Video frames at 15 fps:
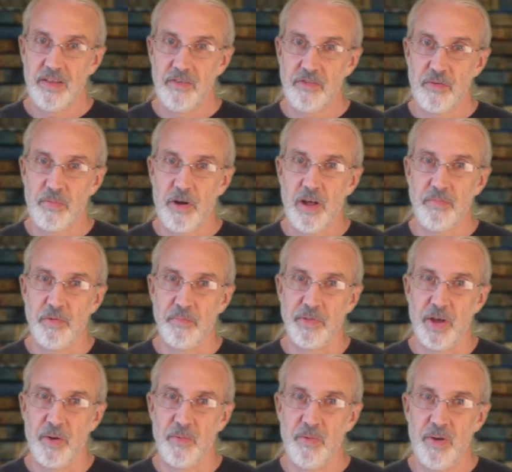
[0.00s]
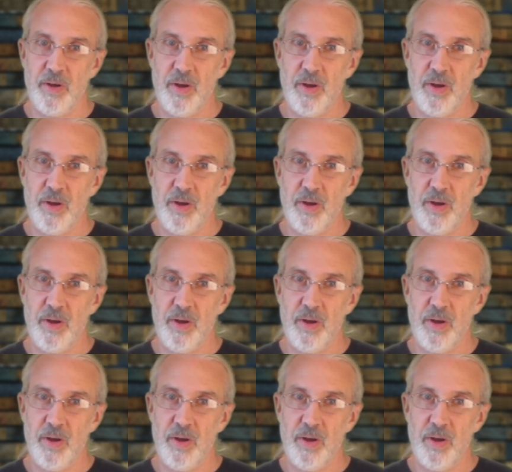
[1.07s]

There's a problem though.